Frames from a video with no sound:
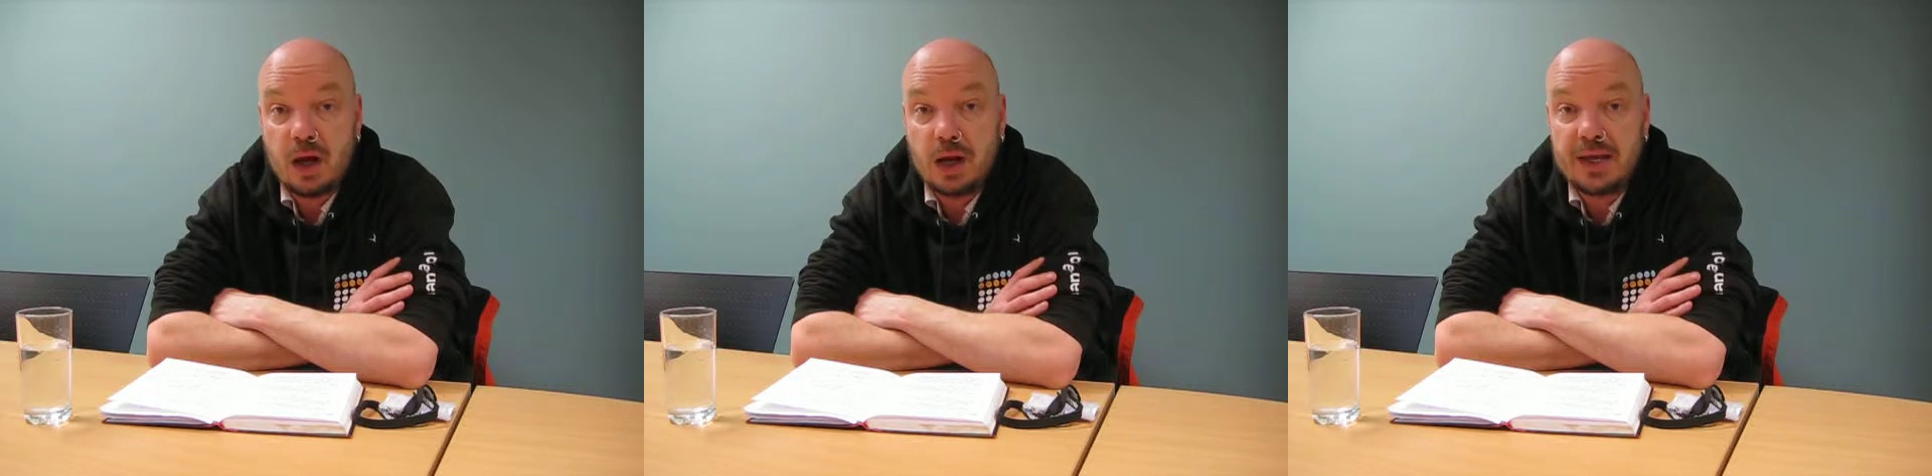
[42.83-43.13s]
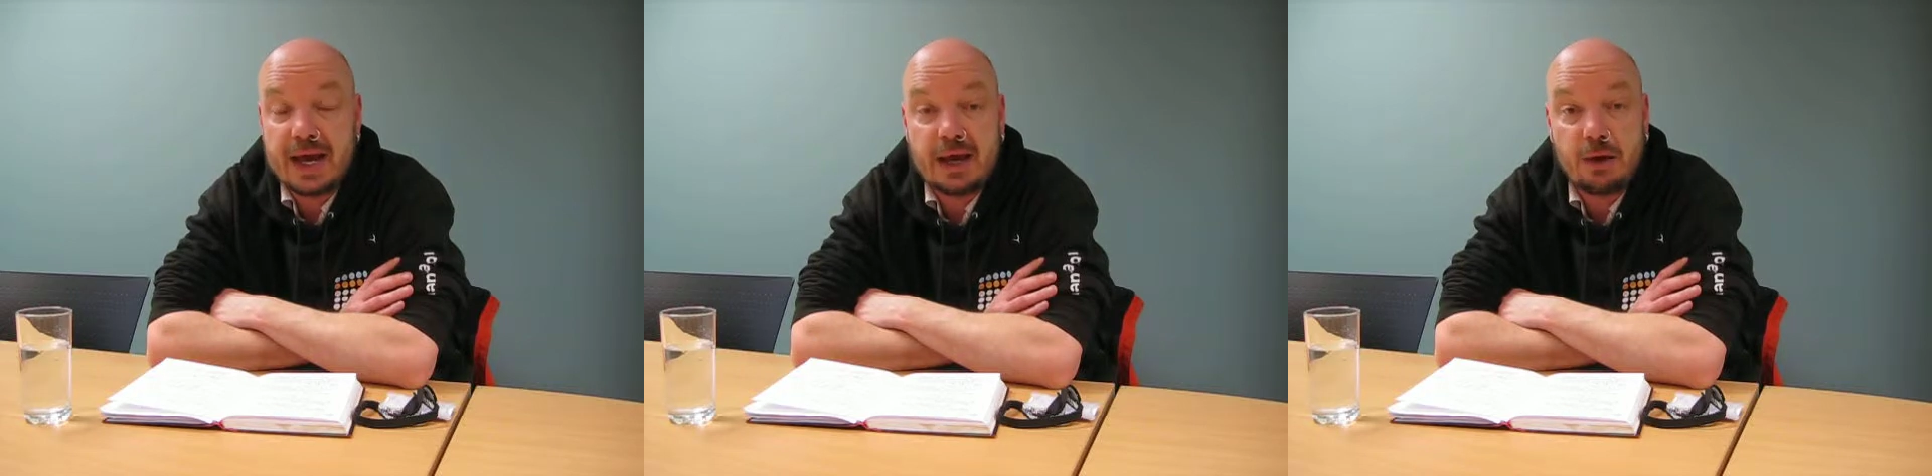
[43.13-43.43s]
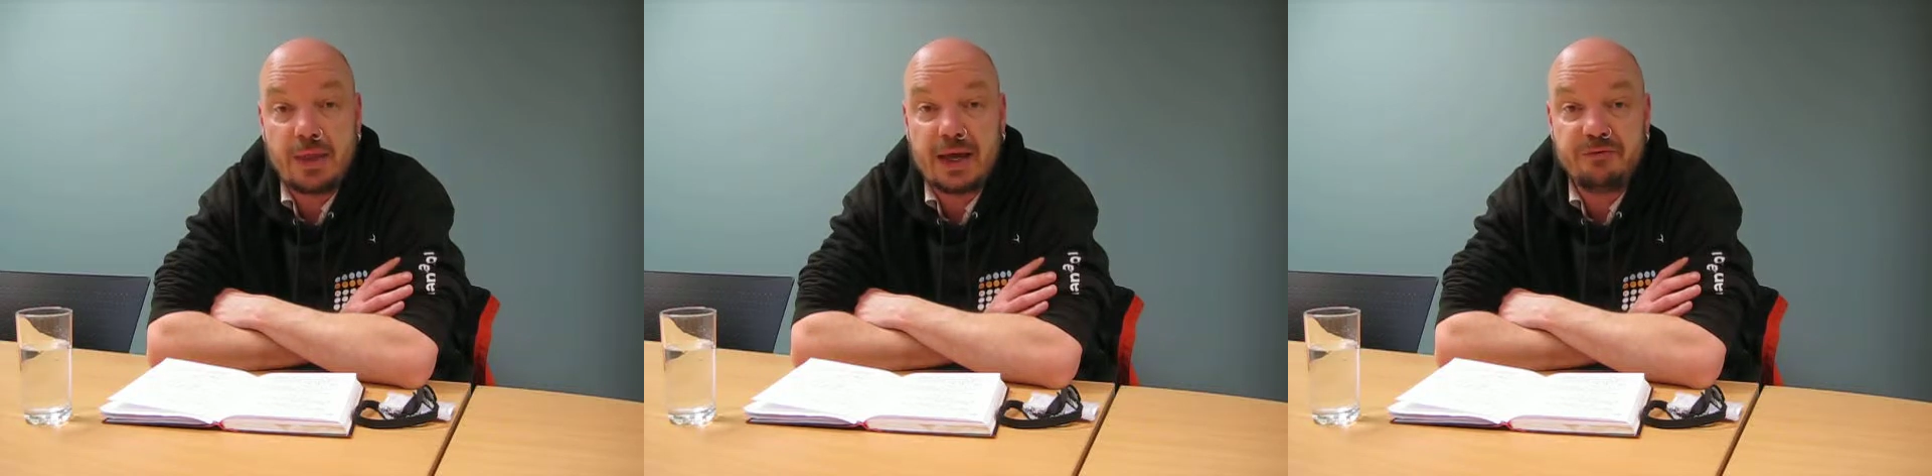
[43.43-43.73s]
and
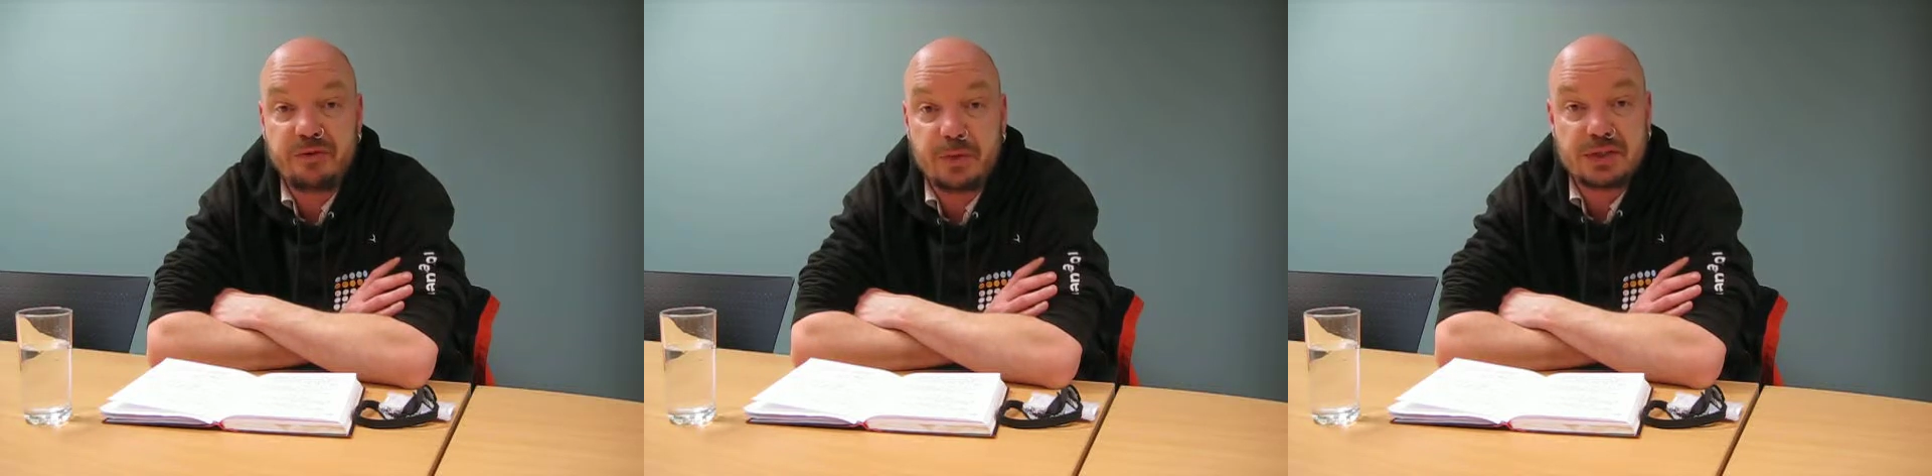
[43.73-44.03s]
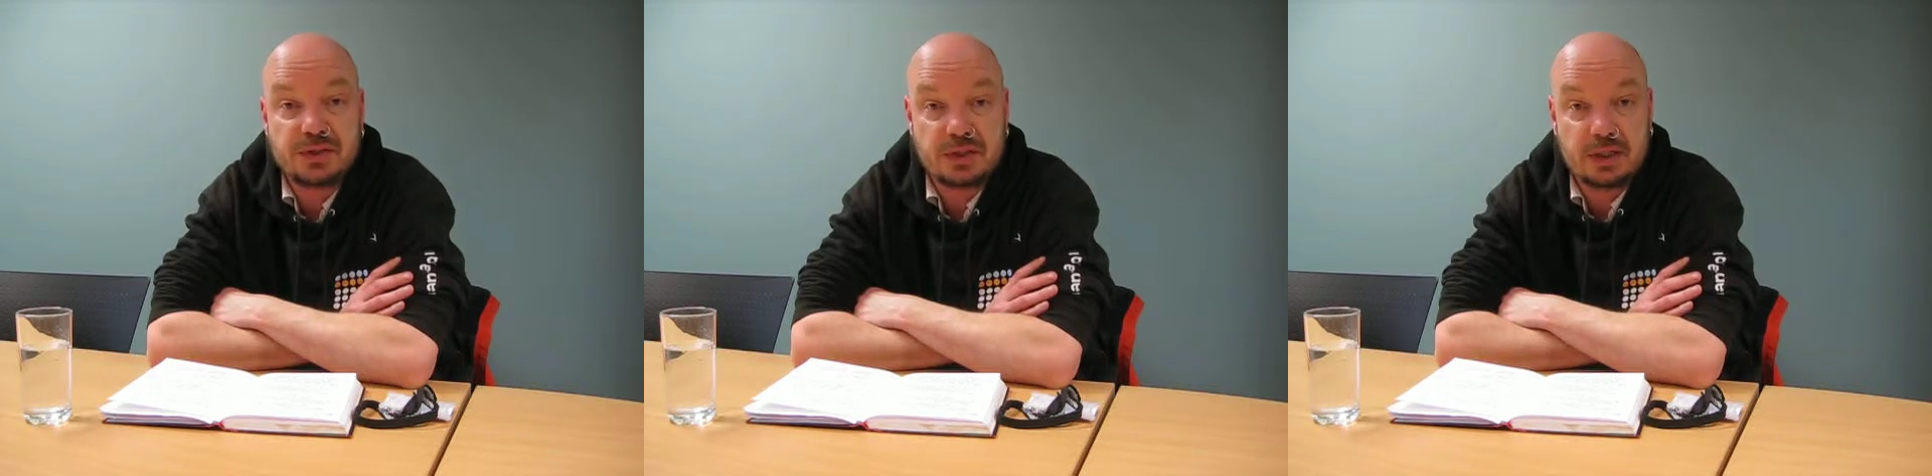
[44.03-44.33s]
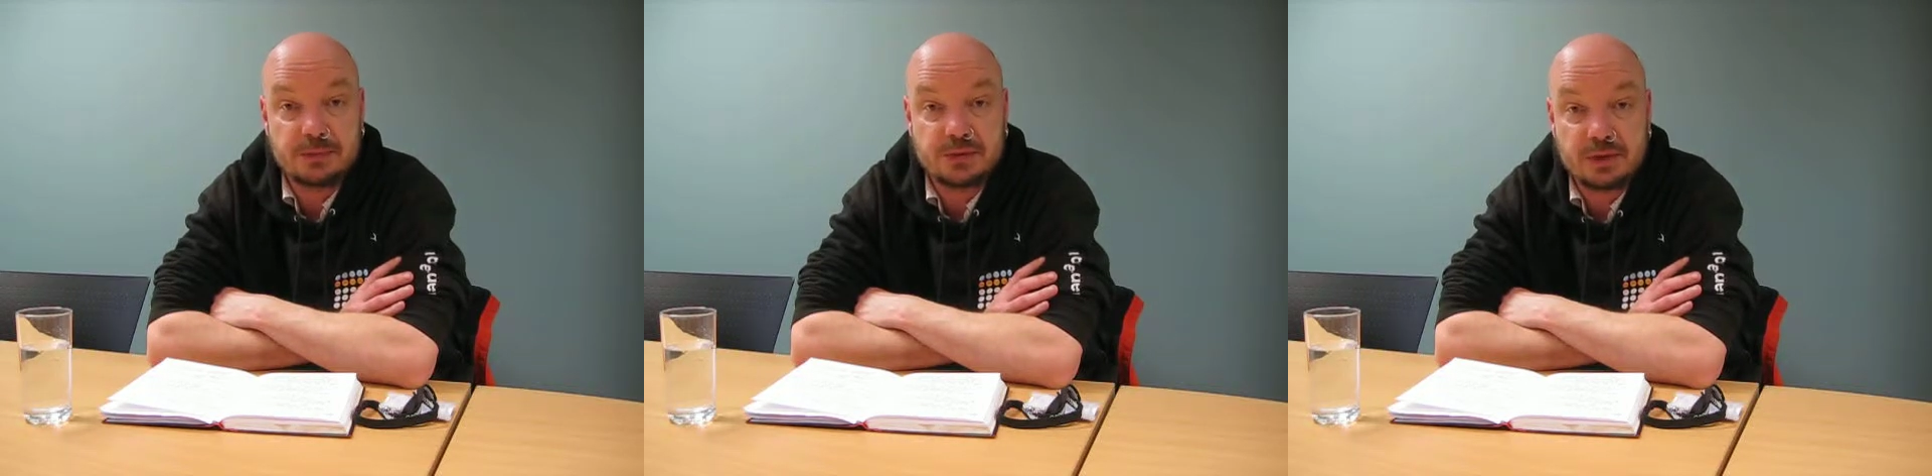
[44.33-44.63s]
how that information that
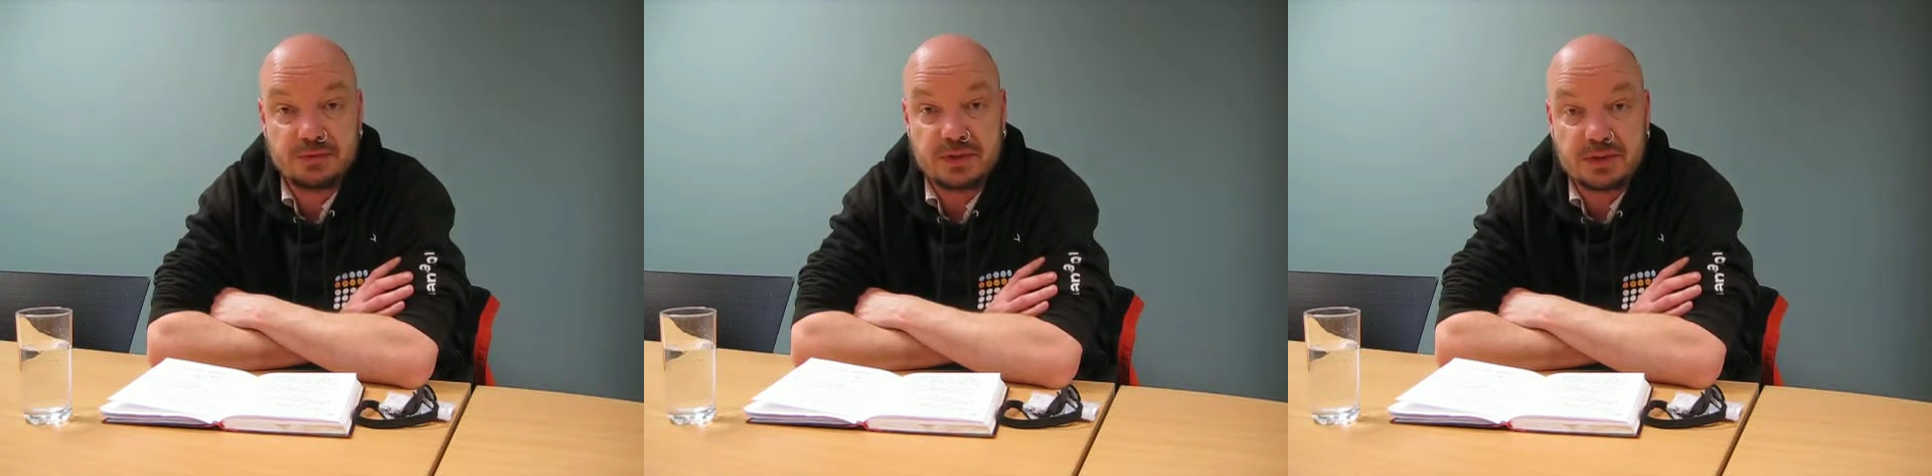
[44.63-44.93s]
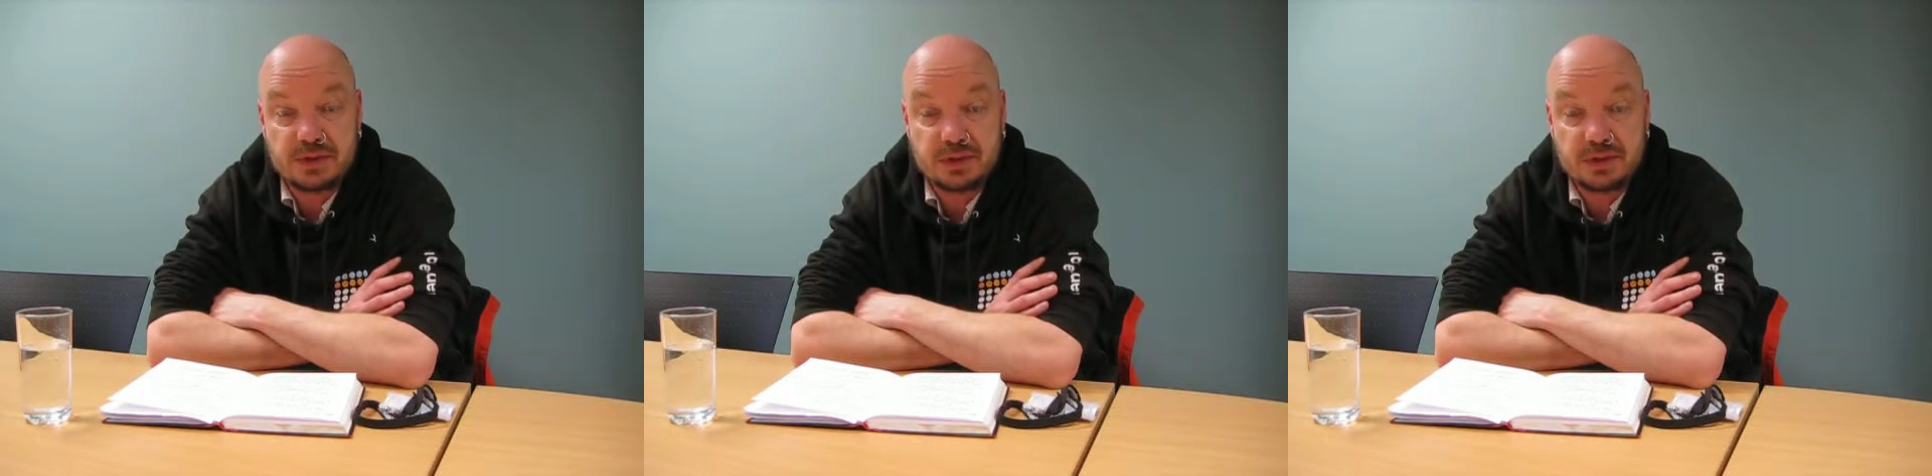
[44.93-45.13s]
comes from those visits